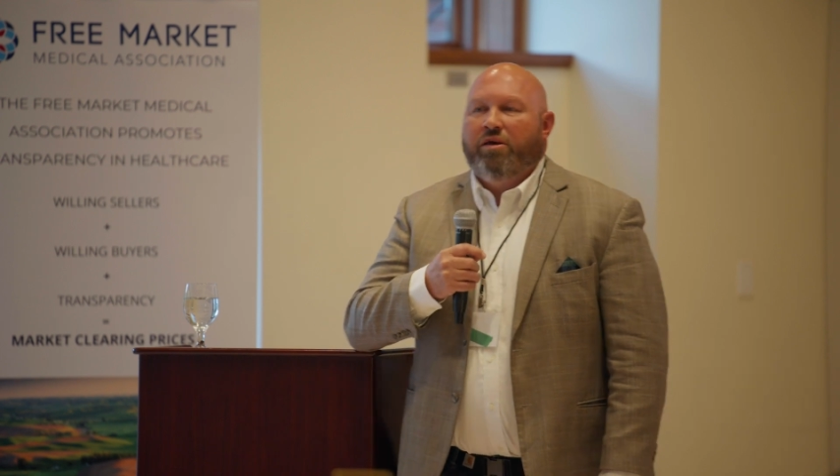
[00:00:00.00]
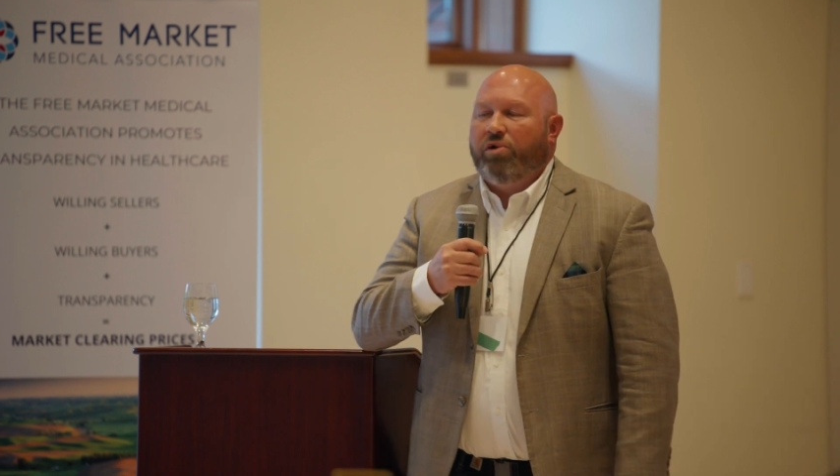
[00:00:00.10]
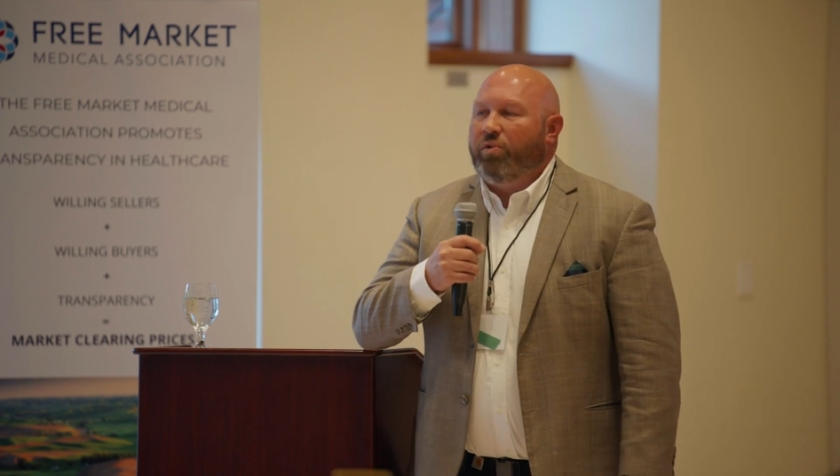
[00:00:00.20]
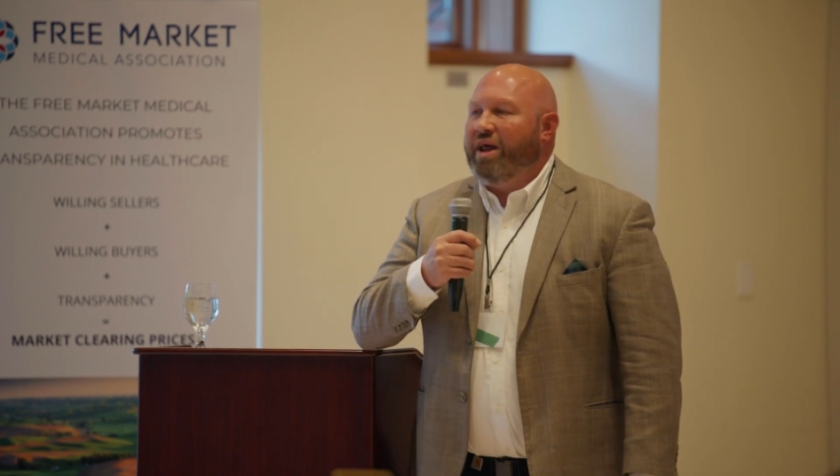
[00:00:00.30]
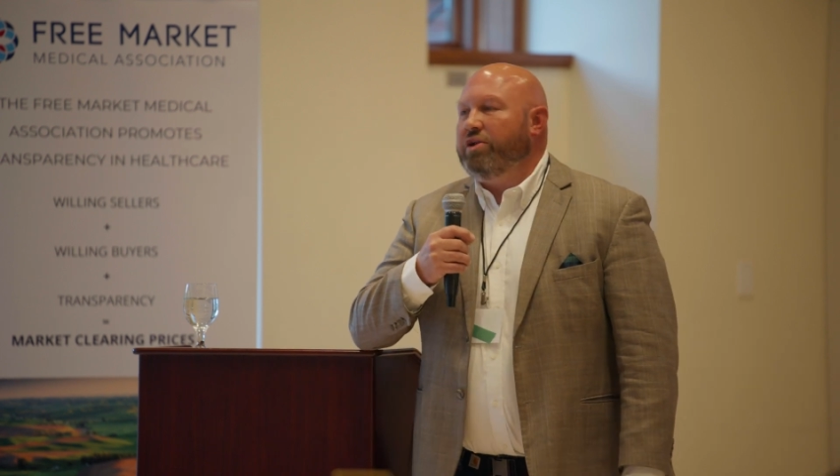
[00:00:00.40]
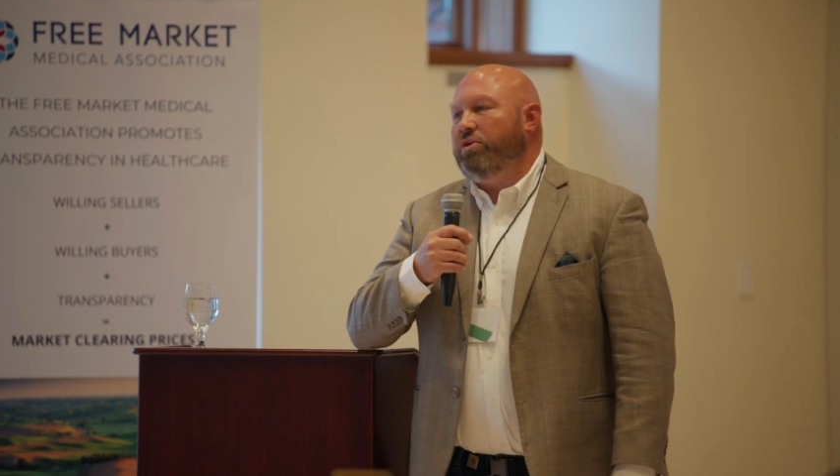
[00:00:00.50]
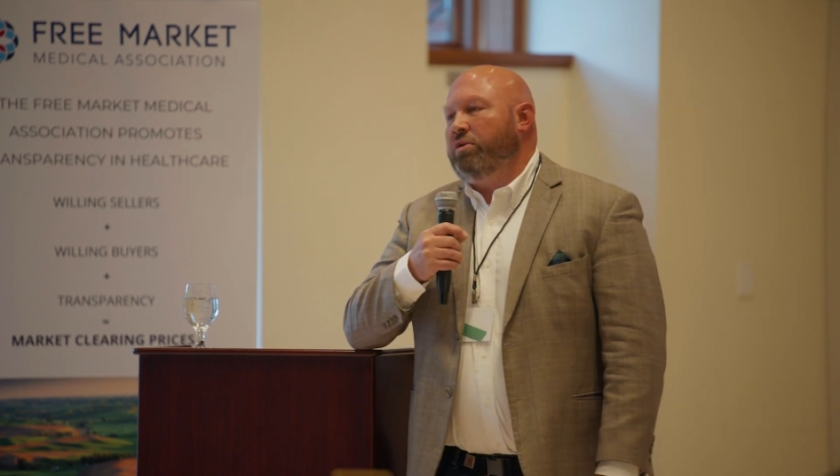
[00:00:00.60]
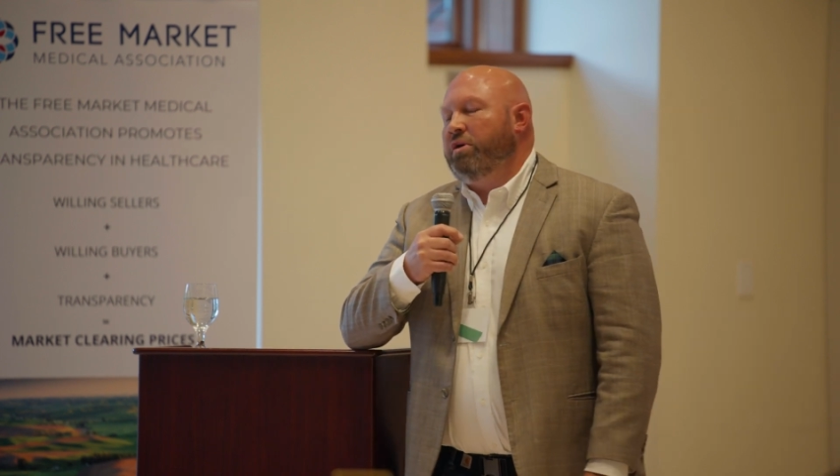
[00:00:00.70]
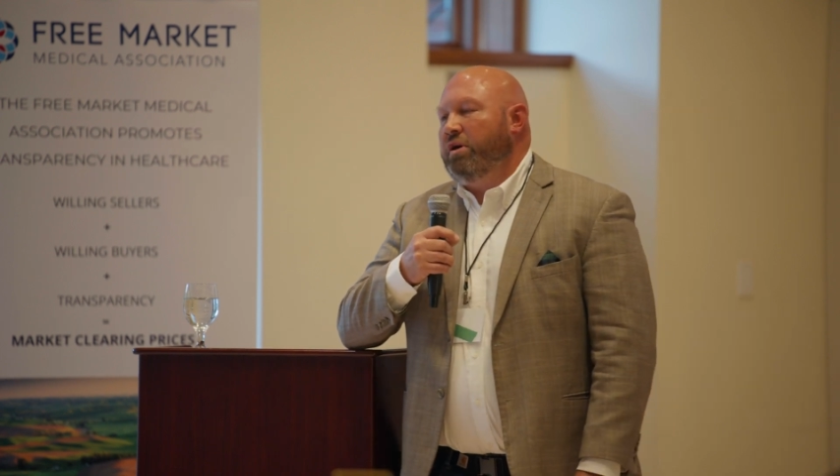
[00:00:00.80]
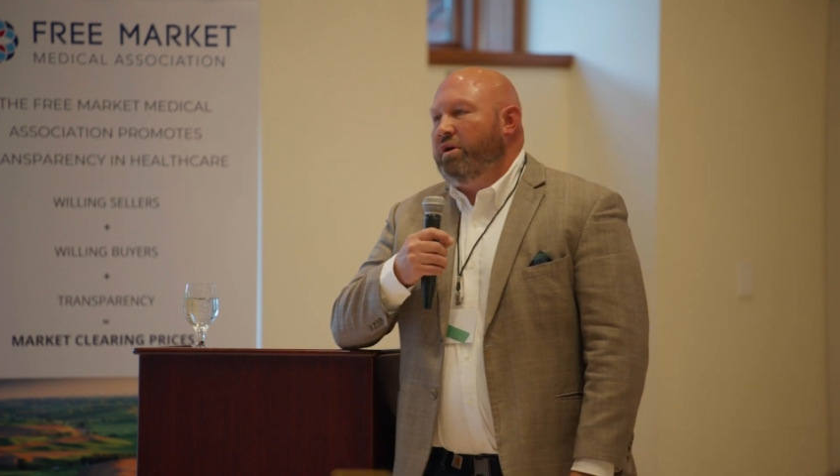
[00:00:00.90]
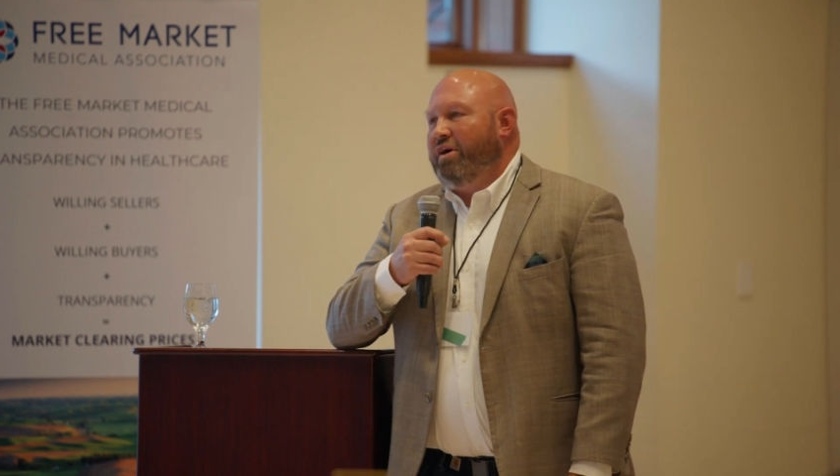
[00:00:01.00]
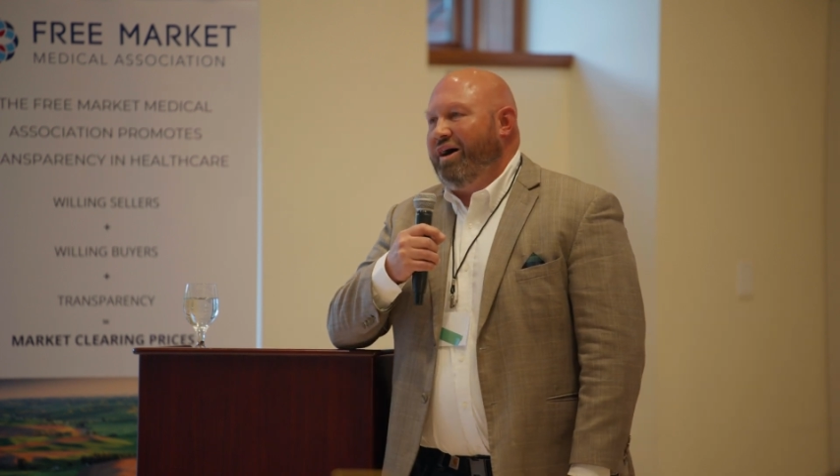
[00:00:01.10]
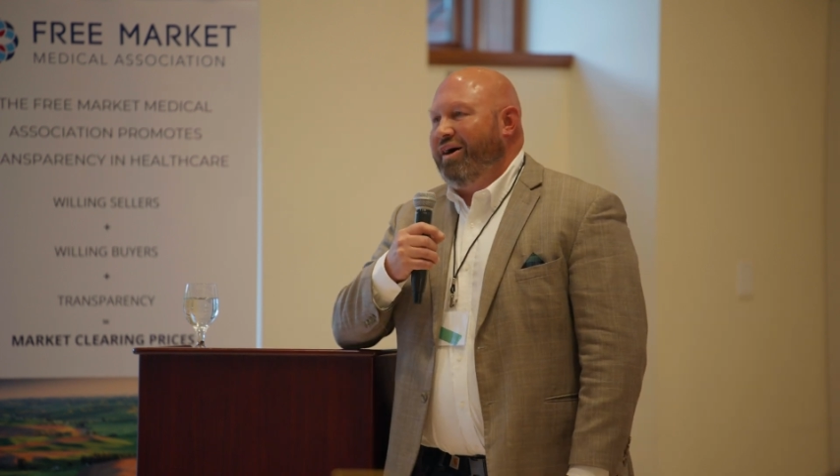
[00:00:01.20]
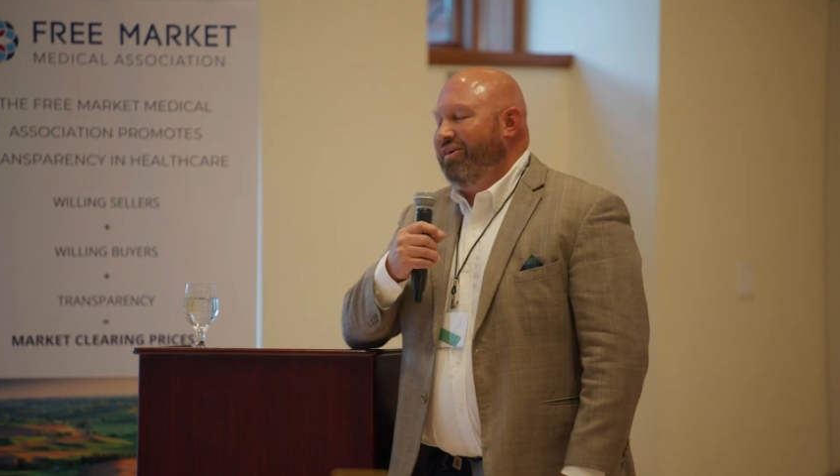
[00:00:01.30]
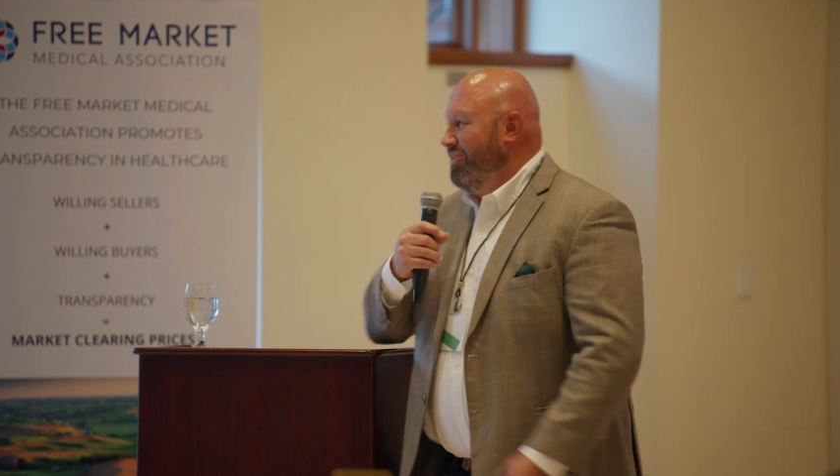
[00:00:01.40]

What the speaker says: We ran into a